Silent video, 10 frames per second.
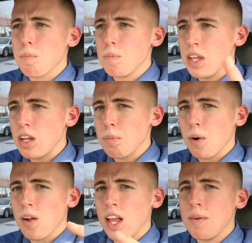they're
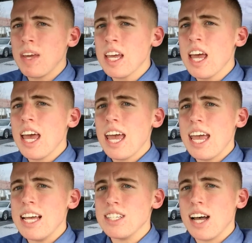proclaiming
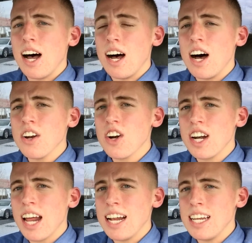is
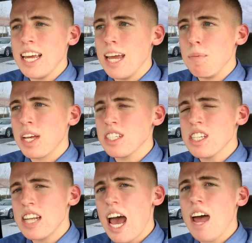198, because
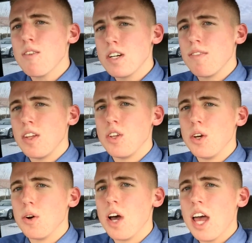it's an average of the
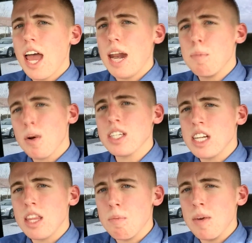two, and it brings
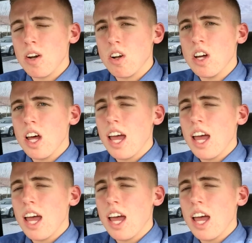it in the middle,